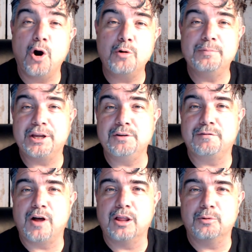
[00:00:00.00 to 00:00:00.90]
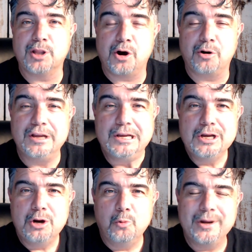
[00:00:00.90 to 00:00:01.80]
that you follow along
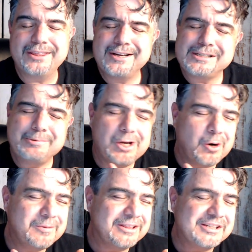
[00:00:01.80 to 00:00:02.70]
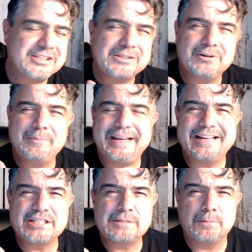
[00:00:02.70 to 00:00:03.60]
with us. We hope that this is going to be
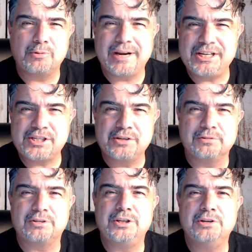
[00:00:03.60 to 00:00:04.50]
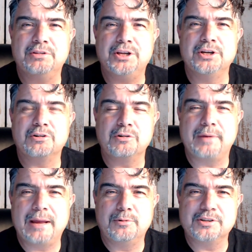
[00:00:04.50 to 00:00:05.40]
inspirational to you, that you're going to be
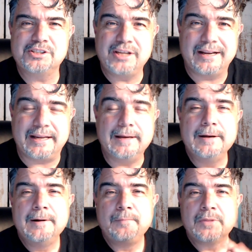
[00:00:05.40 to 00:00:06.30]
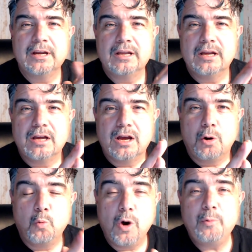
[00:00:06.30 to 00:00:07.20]
able to study.
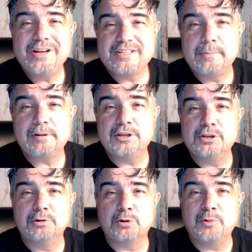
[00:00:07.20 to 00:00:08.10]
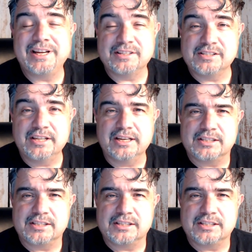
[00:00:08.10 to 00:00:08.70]
What we typically do in a week is this, is